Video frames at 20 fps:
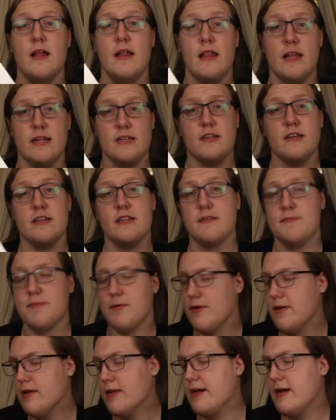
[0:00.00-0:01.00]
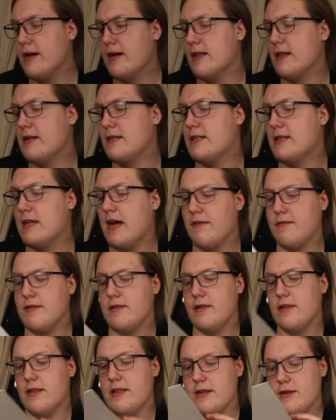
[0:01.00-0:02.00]
Let's not spoil it here. Let's dive
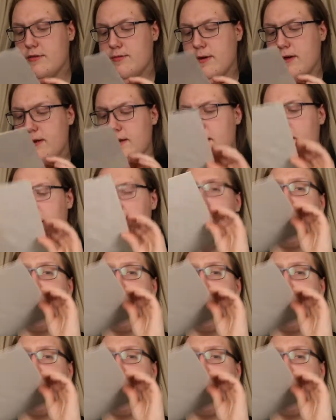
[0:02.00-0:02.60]
into this one.